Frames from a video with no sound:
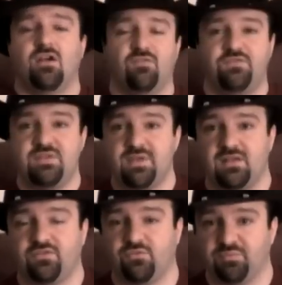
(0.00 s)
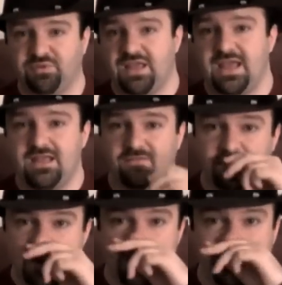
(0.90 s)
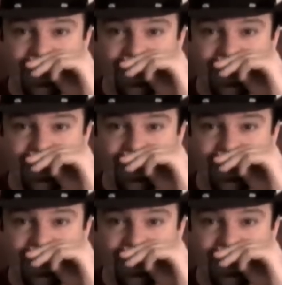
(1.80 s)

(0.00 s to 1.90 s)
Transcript: of females who are playing video